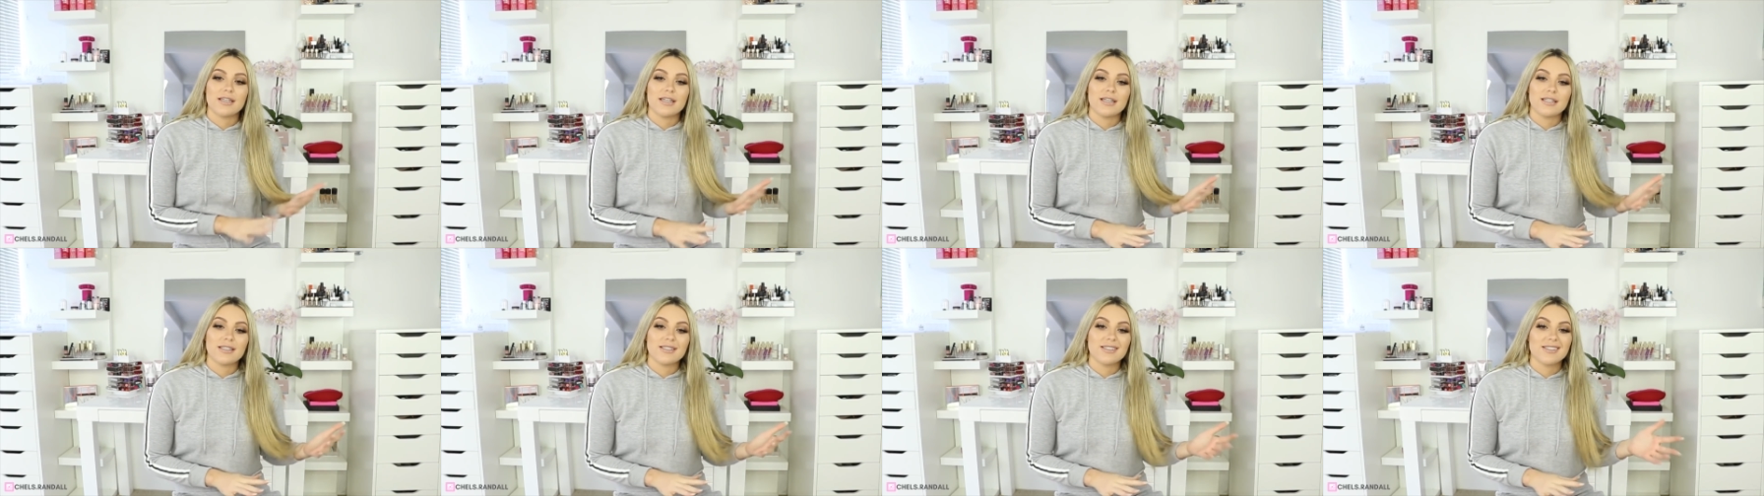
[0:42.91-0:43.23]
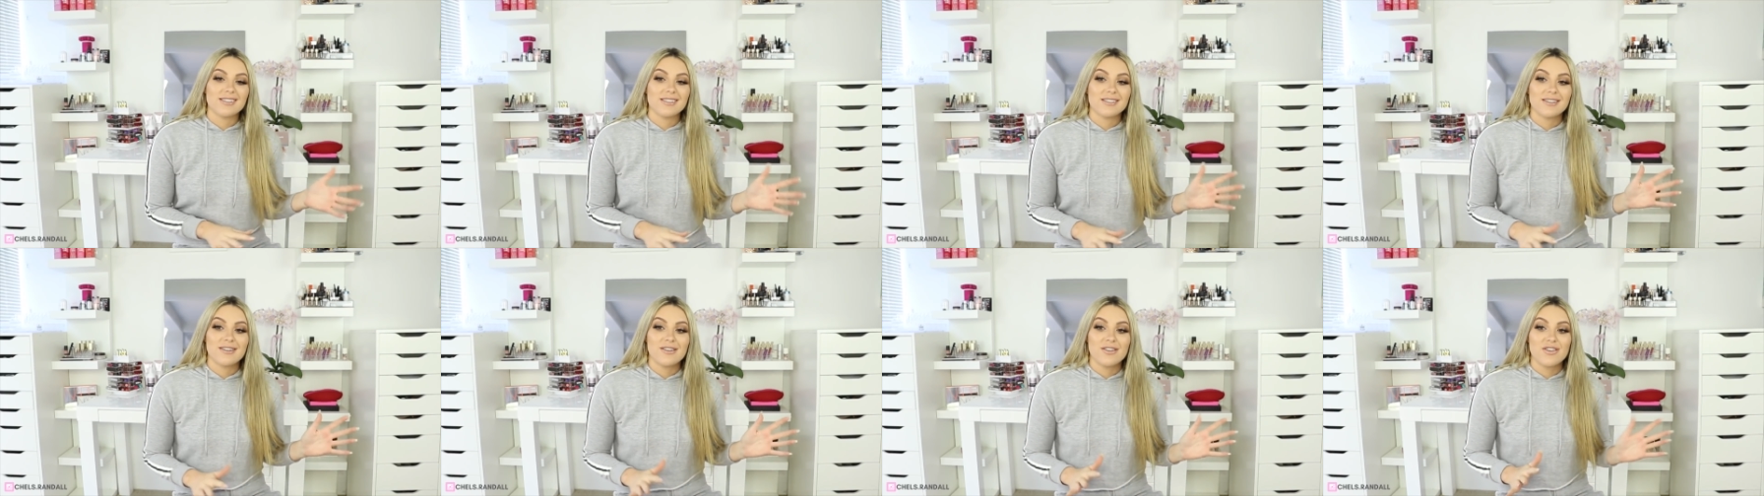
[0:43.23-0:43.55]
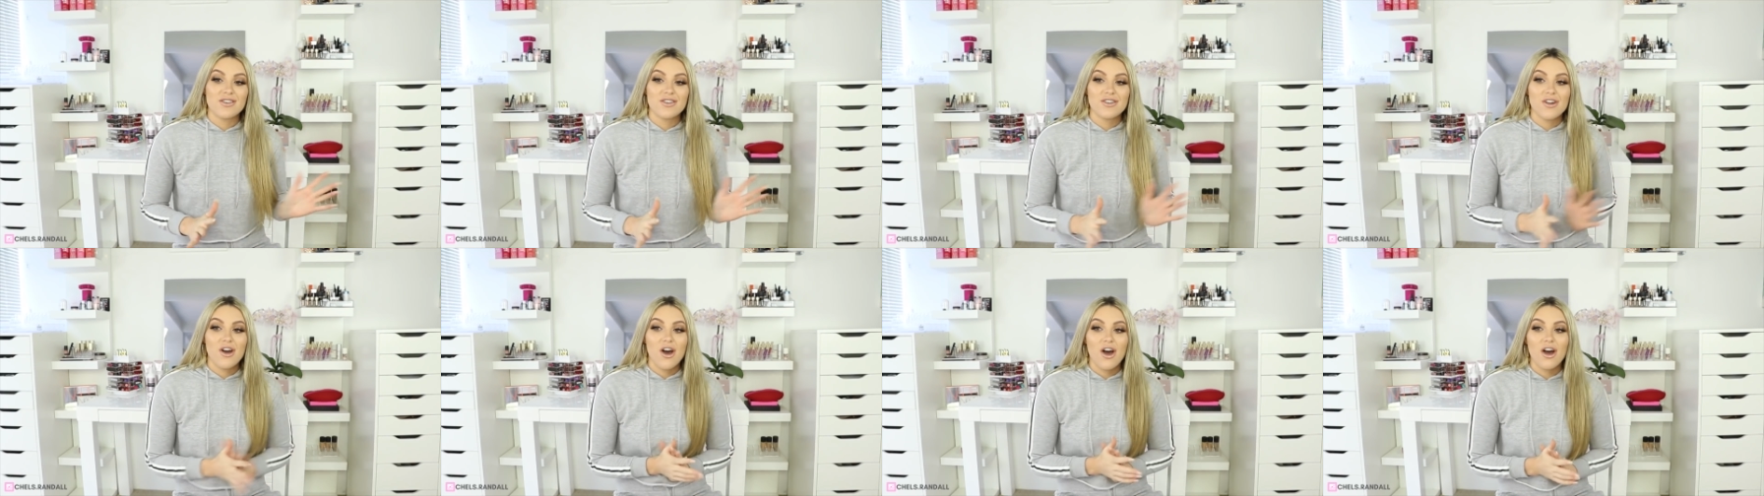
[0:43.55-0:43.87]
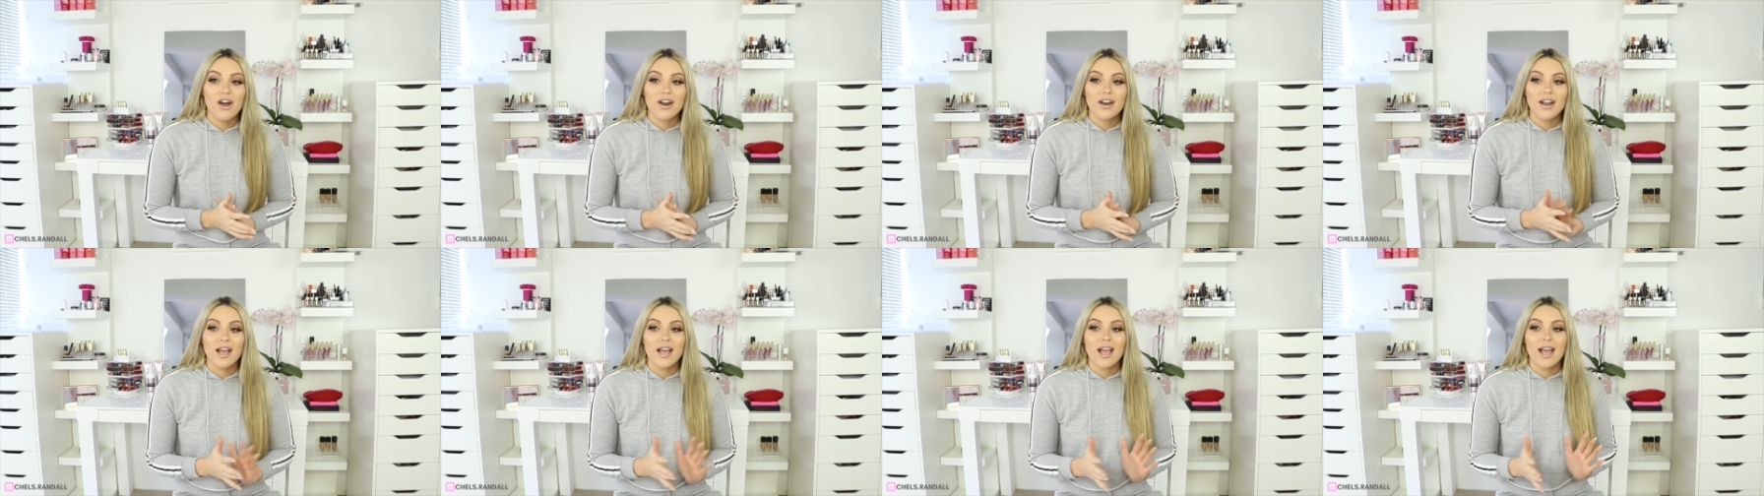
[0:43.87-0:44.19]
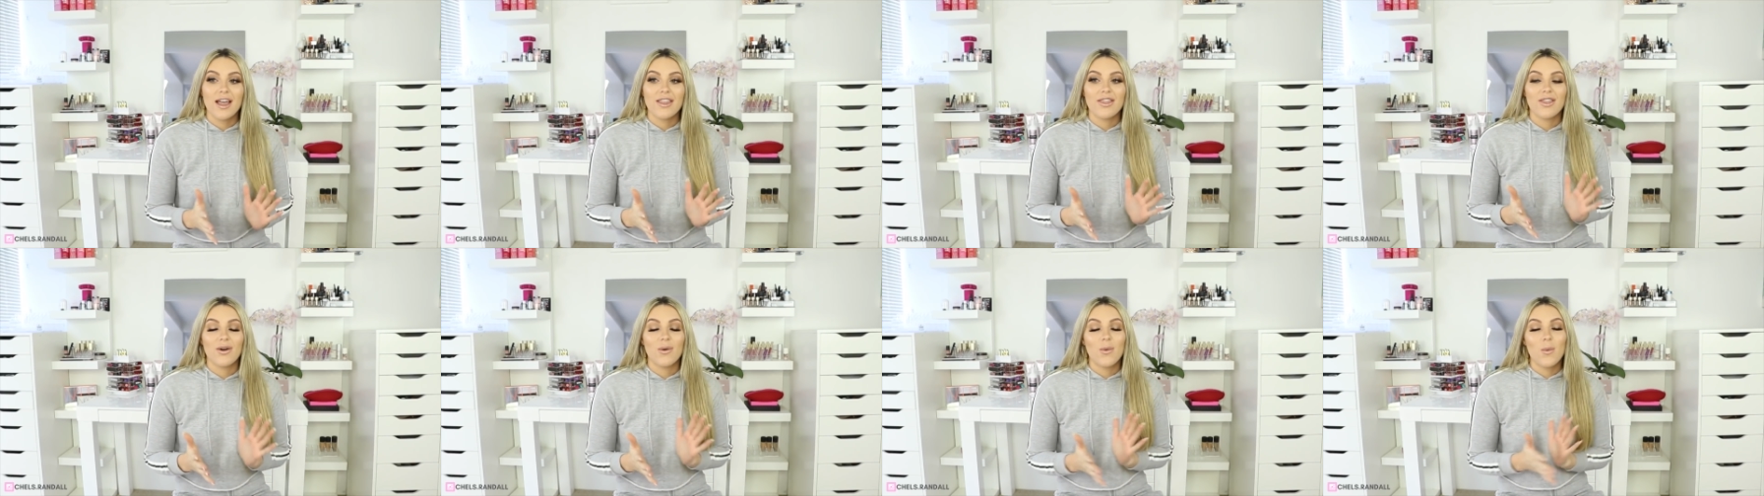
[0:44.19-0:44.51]
It's not
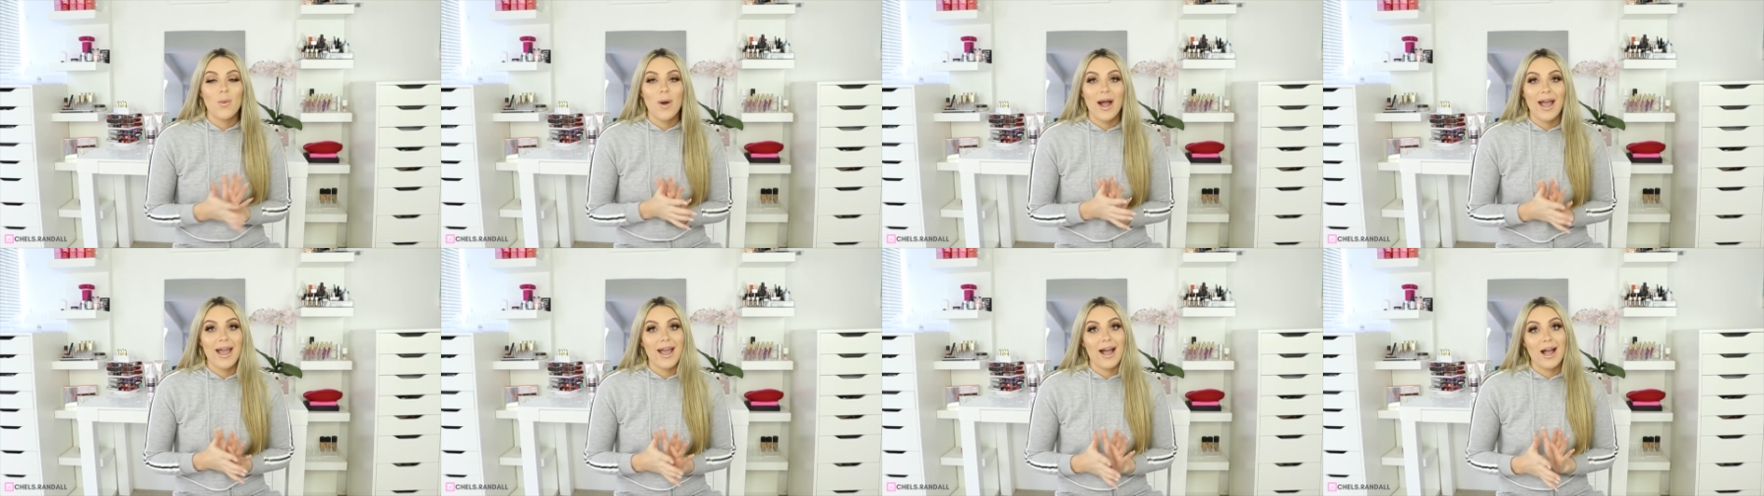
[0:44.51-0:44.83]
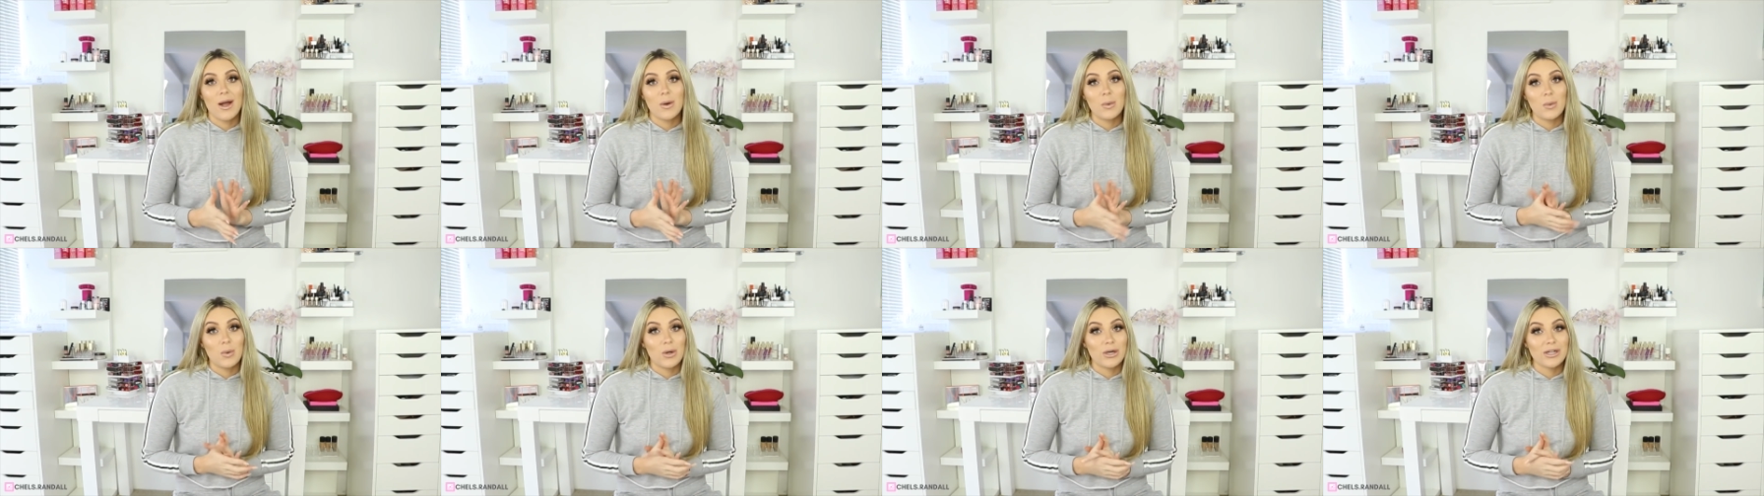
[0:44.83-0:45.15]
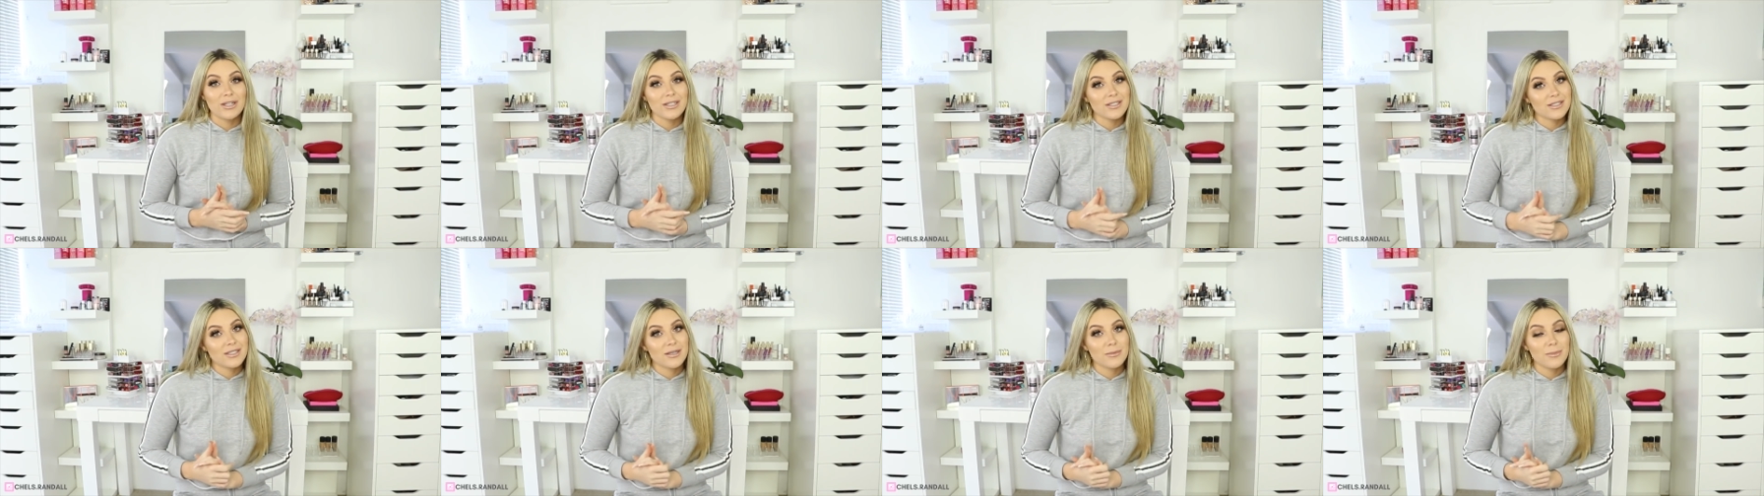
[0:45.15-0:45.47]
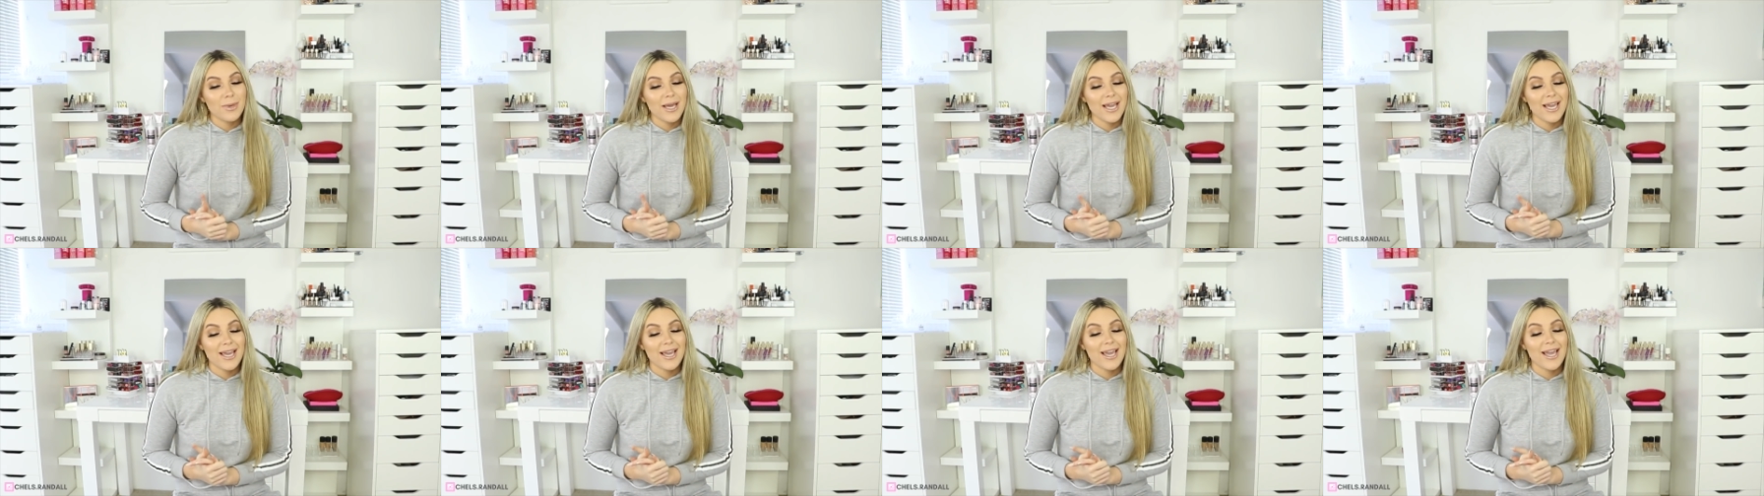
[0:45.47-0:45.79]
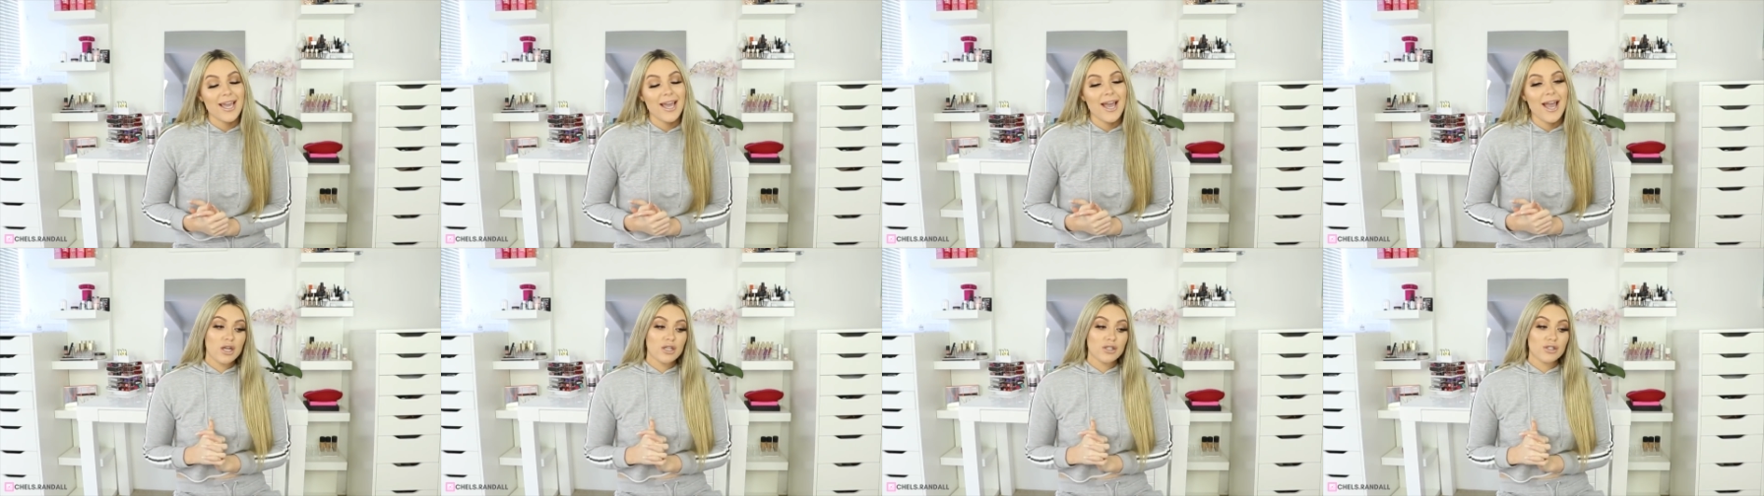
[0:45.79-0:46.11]
the way I want it to
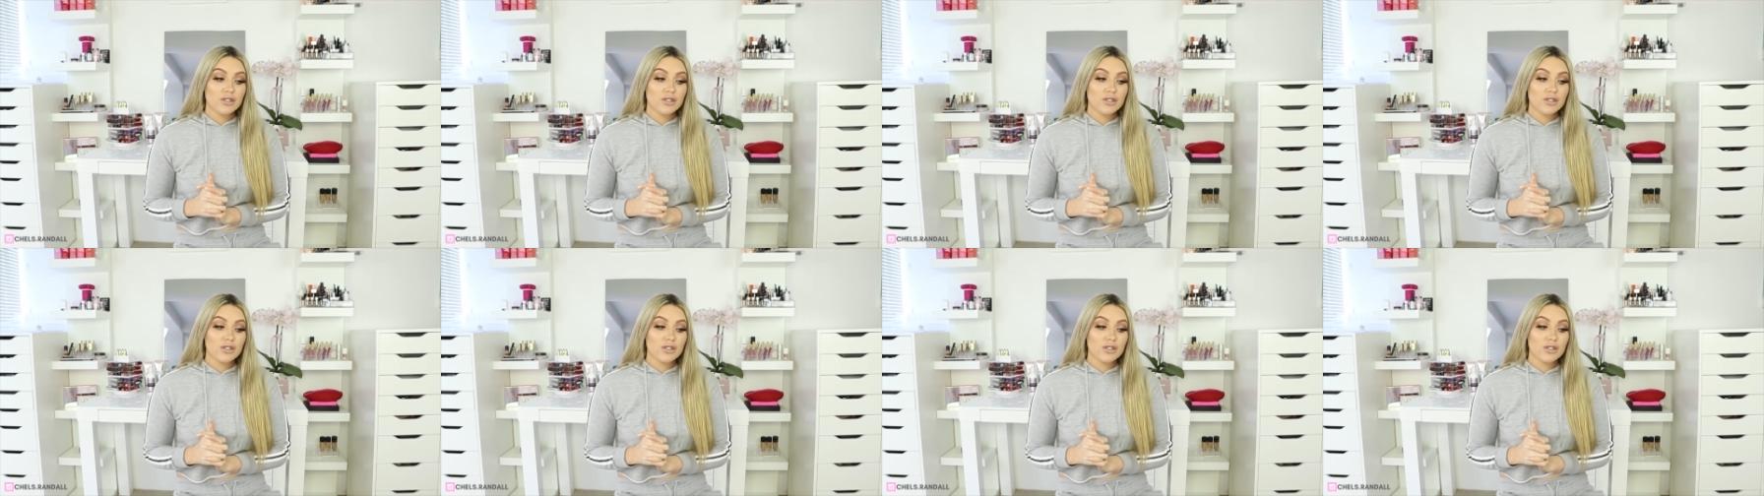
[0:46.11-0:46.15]
be.